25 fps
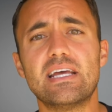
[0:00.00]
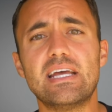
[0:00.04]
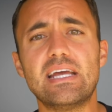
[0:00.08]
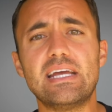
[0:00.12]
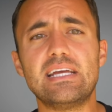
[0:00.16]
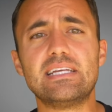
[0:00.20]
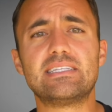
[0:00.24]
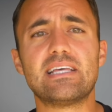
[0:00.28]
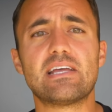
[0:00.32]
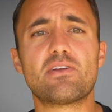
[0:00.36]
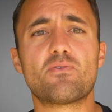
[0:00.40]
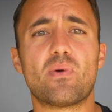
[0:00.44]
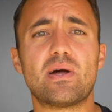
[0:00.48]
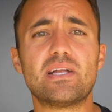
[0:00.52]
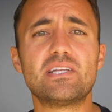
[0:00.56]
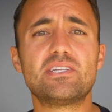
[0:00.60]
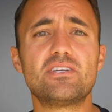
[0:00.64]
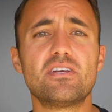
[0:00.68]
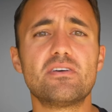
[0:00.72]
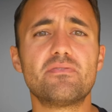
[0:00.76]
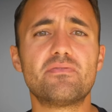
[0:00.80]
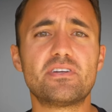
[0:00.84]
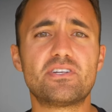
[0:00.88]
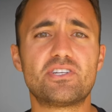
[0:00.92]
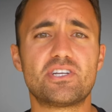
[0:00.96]
is that once
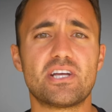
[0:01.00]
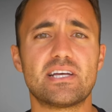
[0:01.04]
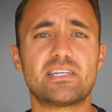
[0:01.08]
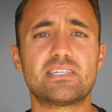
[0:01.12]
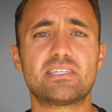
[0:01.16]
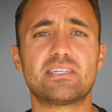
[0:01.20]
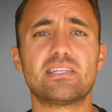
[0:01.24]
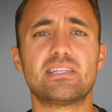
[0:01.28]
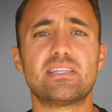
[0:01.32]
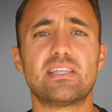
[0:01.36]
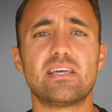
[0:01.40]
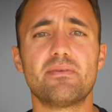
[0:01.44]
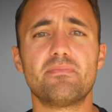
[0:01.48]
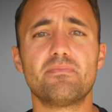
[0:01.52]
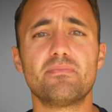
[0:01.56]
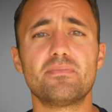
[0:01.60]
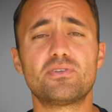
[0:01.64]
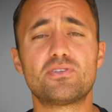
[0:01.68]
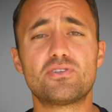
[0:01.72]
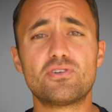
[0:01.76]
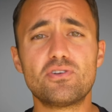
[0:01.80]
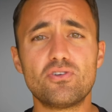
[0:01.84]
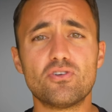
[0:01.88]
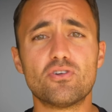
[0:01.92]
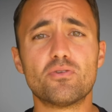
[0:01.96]
you have adjusted them
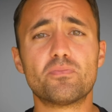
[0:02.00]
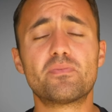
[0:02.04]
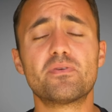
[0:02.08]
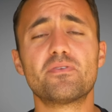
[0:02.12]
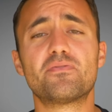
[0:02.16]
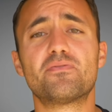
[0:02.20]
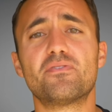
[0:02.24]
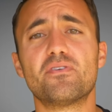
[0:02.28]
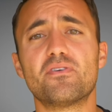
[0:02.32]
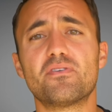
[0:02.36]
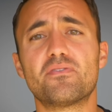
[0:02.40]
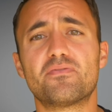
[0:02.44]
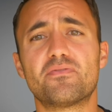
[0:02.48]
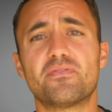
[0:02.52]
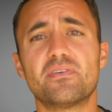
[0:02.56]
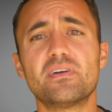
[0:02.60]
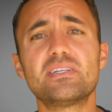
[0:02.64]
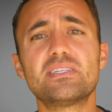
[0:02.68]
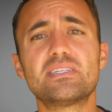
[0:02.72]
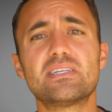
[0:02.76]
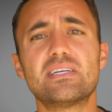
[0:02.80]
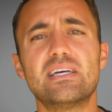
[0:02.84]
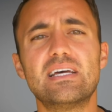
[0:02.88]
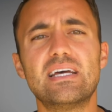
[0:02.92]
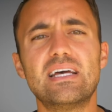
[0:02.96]
to your preferred
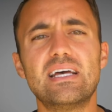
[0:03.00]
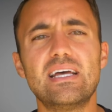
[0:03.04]
fit,